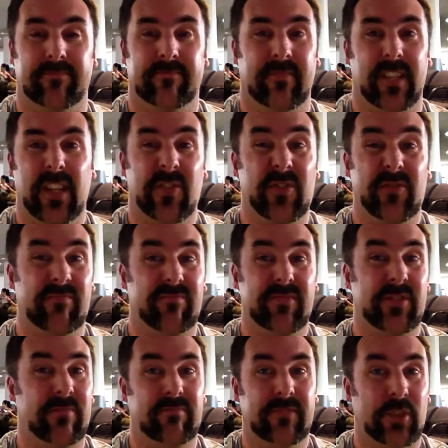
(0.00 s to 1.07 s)
Don't
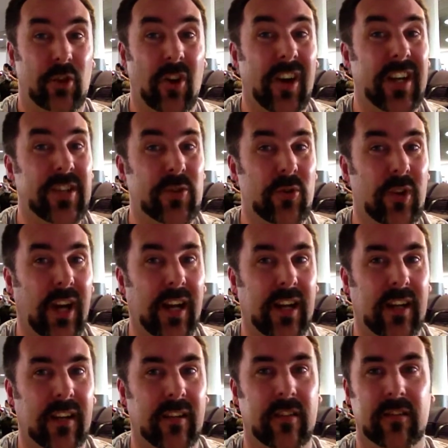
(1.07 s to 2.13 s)
try too
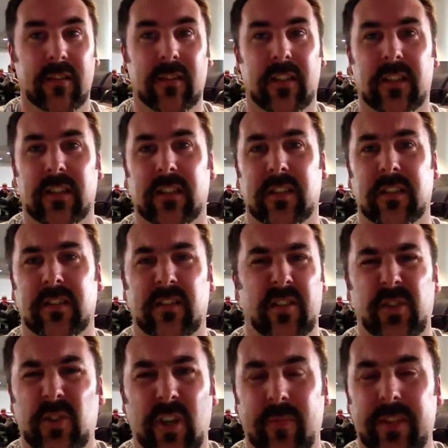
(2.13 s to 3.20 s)
hard. Don't
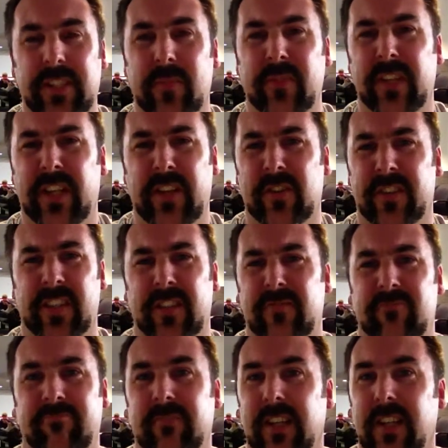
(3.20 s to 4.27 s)
try to be something you're not. Don't
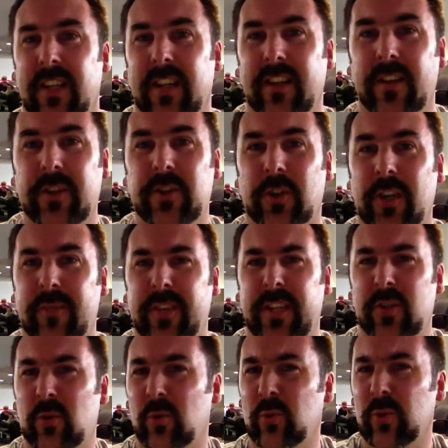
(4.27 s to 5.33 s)
try to be
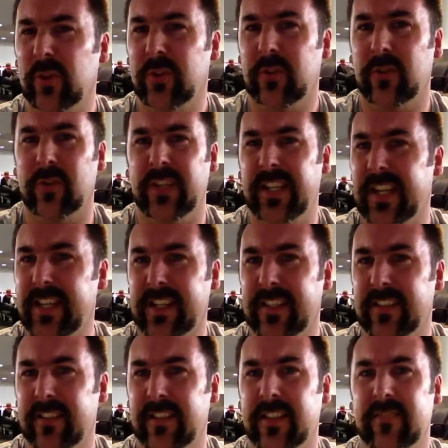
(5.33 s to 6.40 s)
cooler or
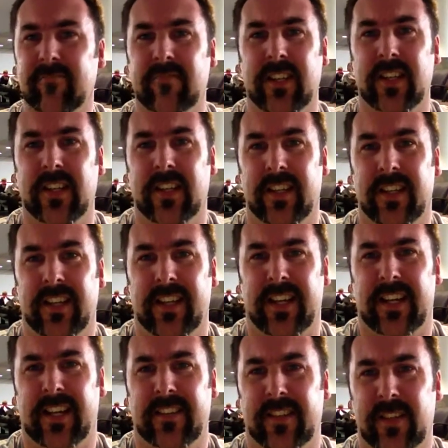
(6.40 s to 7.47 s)
younger than
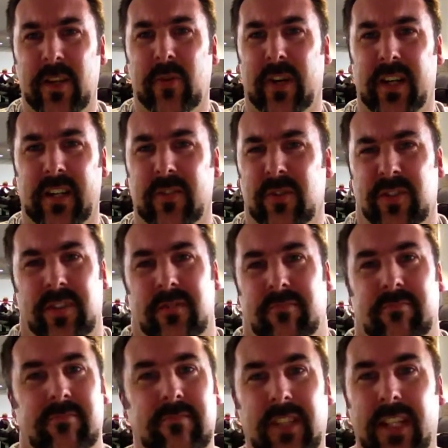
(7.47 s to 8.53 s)
you are, because
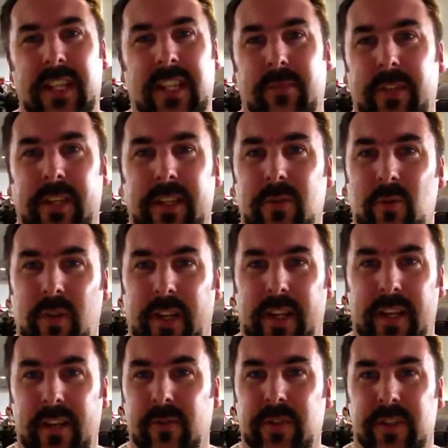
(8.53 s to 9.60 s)
you'll end up getting caught out
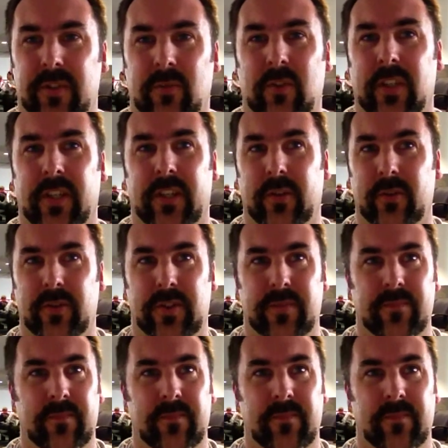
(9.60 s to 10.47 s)
and you'll just look like a goose.